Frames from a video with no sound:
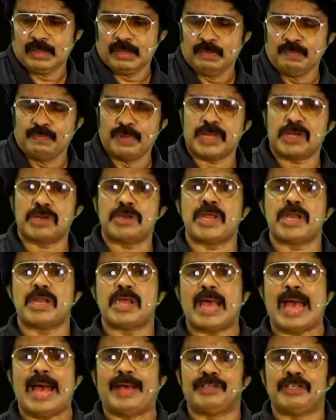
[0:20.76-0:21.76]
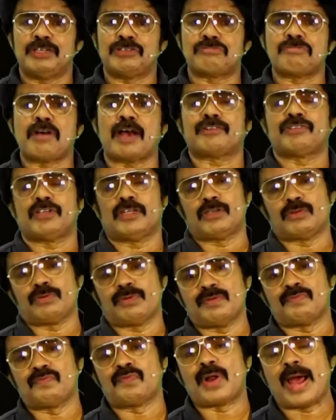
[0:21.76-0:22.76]
We did an introduction to
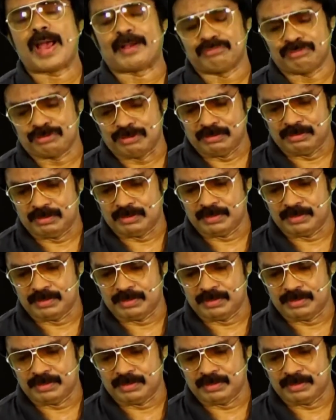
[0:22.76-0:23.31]
refraction,